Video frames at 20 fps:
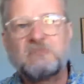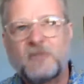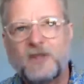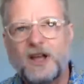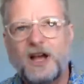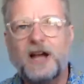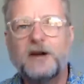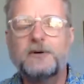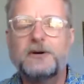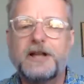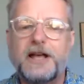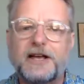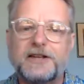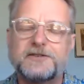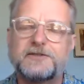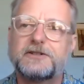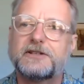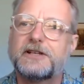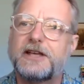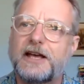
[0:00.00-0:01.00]
I would
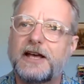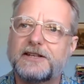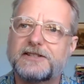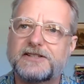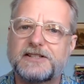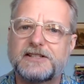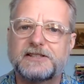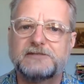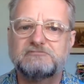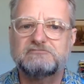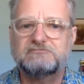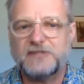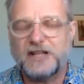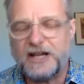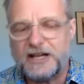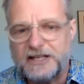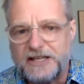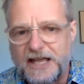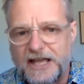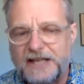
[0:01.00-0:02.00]
hazard a guess that,
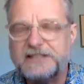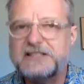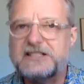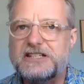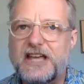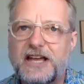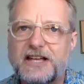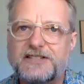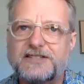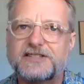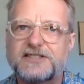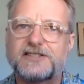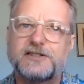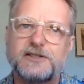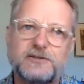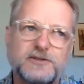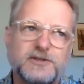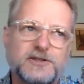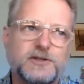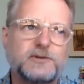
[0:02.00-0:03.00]
again, yes,
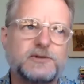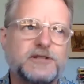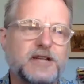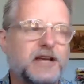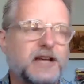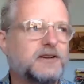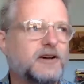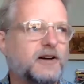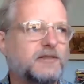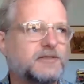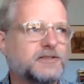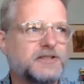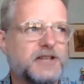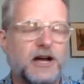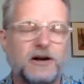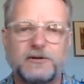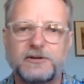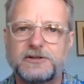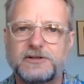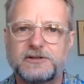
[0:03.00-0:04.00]
students who attend office
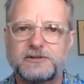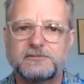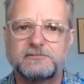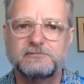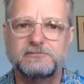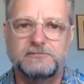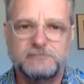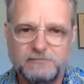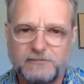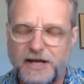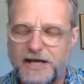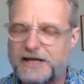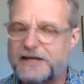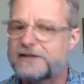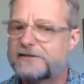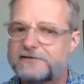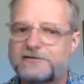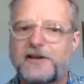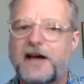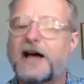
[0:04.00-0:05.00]
hours may
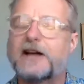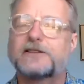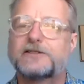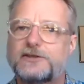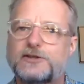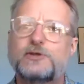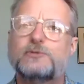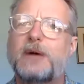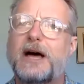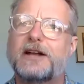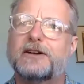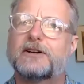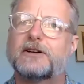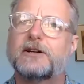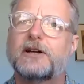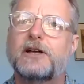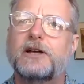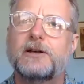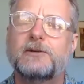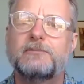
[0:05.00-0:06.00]
in fact do better
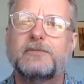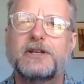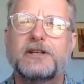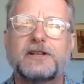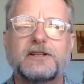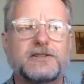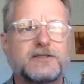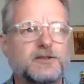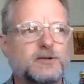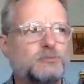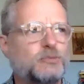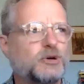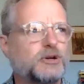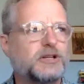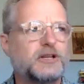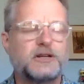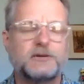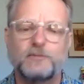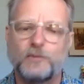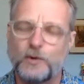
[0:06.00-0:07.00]
because they're
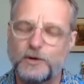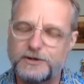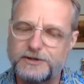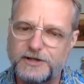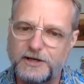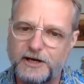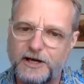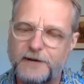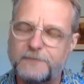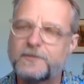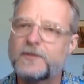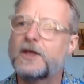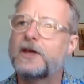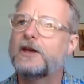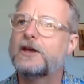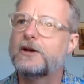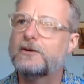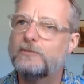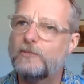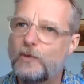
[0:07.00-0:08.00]
putting in more time,
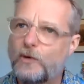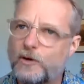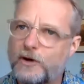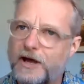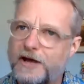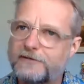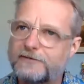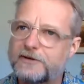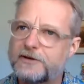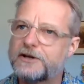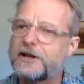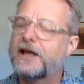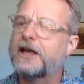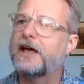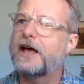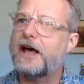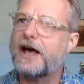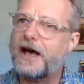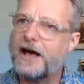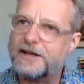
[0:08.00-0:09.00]
more effort,
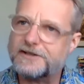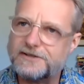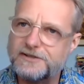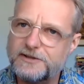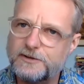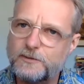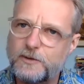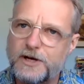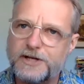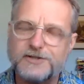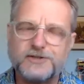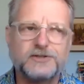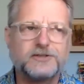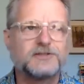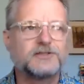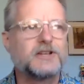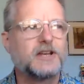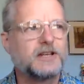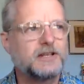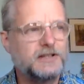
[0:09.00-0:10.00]
asking
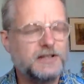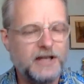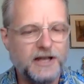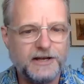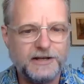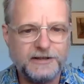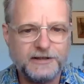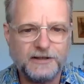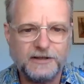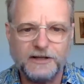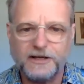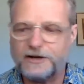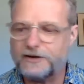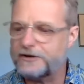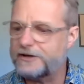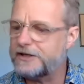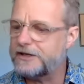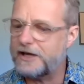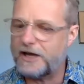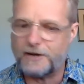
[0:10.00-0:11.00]
questions, gaining
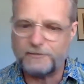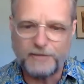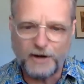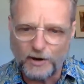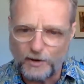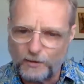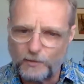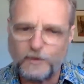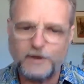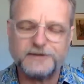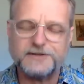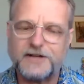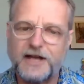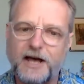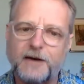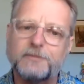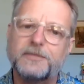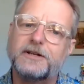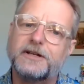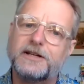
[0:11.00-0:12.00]
clarity about what's
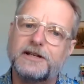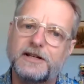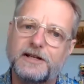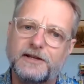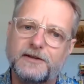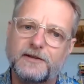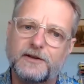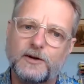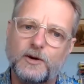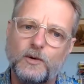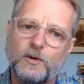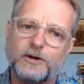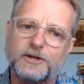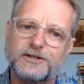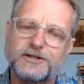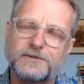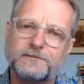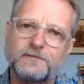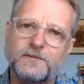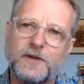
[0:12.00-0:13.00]
happening in the
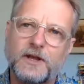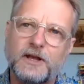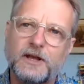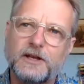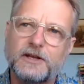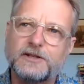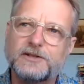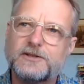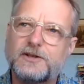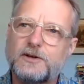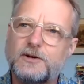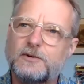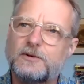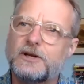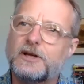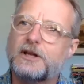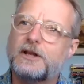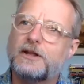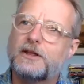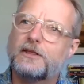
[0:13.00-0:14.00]
course. So
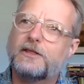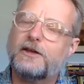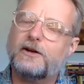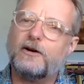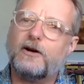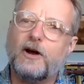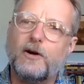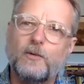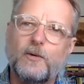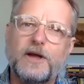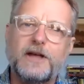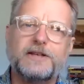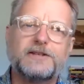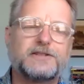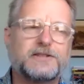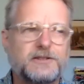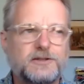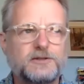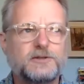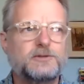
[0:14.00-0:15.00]
there are ways
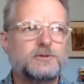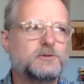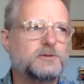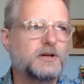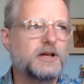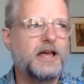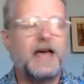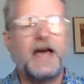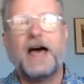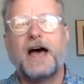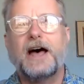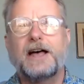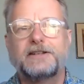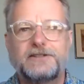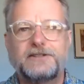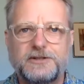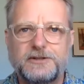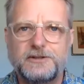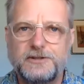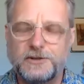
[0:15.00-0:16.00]
to add
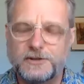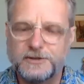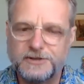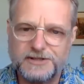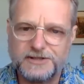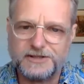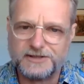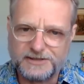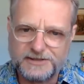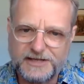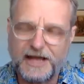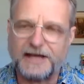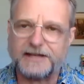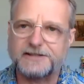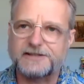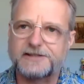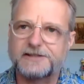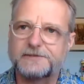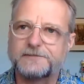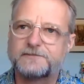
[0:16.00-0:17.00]
to your
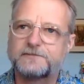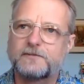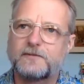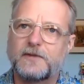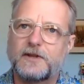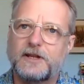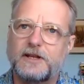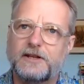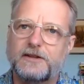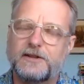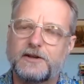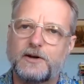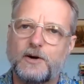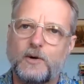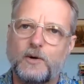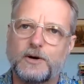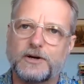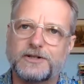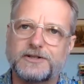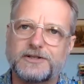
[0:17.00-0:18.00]
success in the
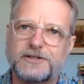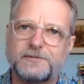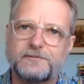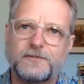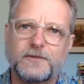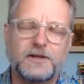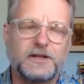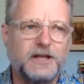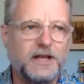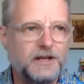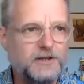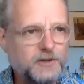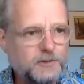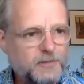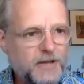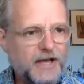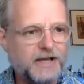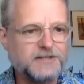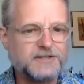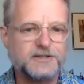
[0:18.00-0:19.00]
course. Can you
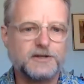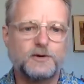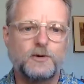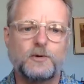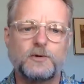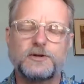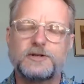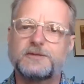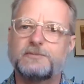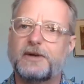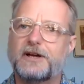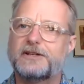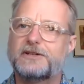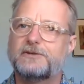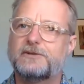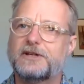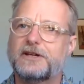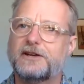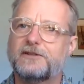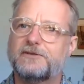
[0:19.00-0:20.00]
pass the course by
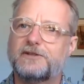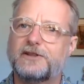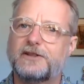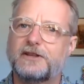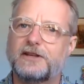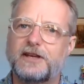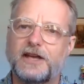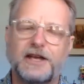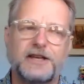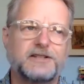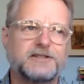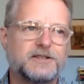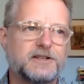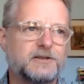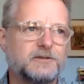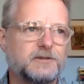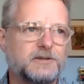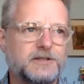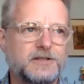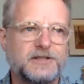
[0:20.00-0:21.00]
doing everything
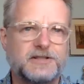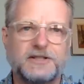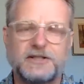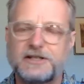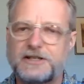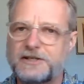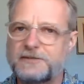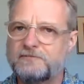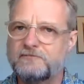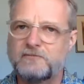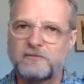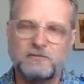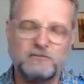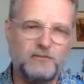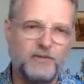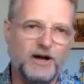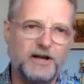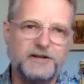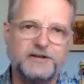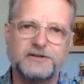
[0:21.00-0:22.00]
asynchronously
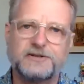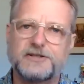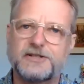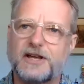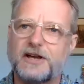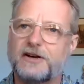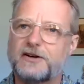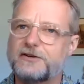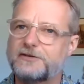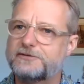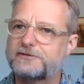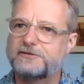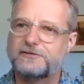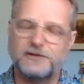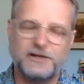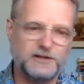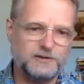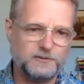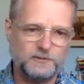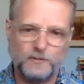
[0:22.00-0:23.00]
by yourself
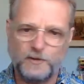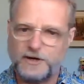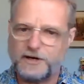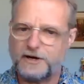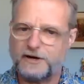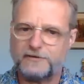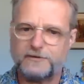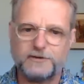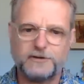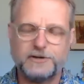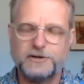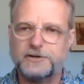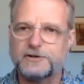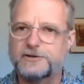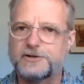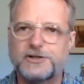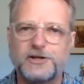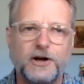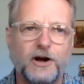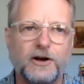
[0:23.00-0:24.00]
in wherever your
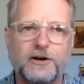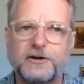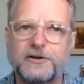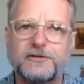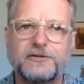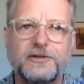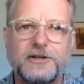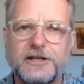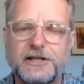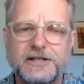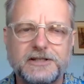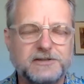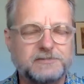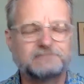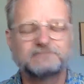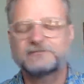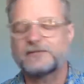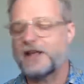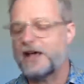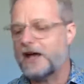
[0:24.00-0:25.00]
geography is?
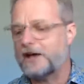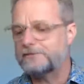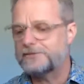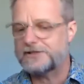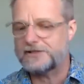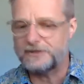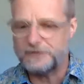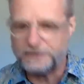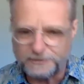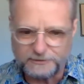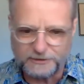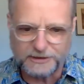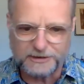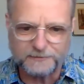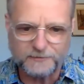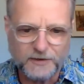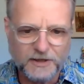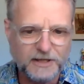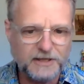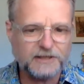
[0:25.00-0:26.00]
Absolutely.
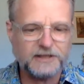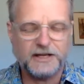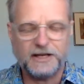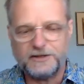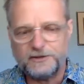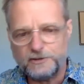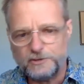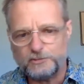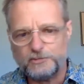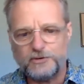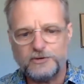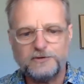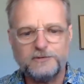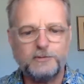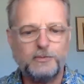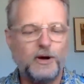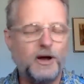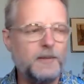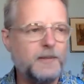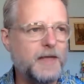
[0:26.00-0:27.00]
Can you improve
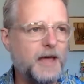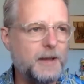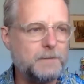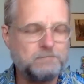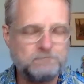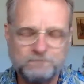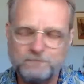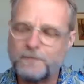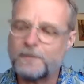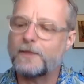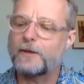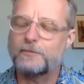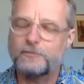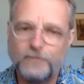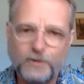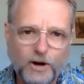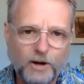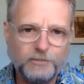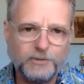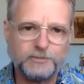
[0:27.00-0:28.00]
upon that?
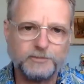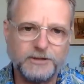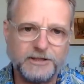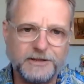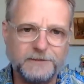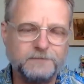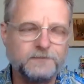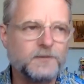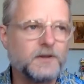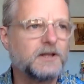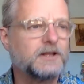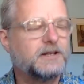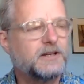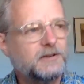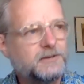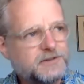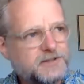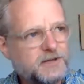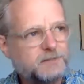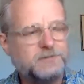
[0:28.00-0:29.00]
Probably. Now
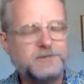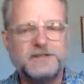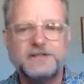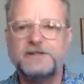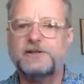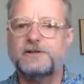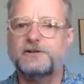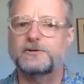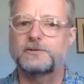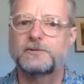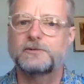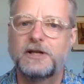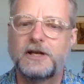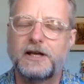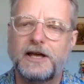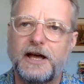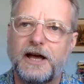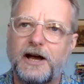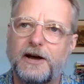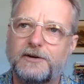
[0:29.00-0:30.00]
it's up to you
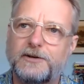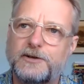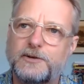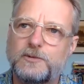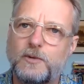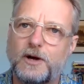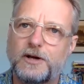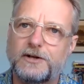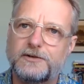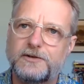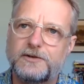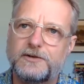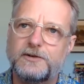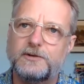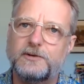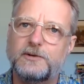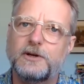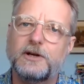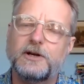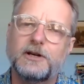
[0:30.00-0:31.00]
how you want
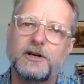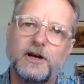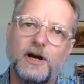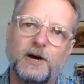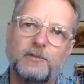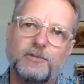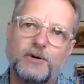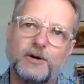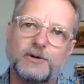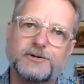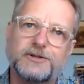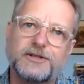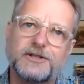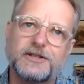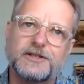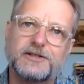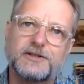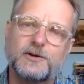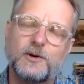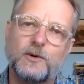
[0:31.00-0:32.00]
to approach
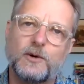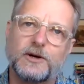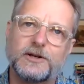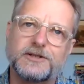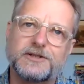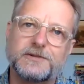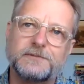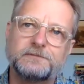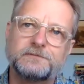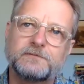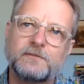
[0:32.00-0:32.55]
this course.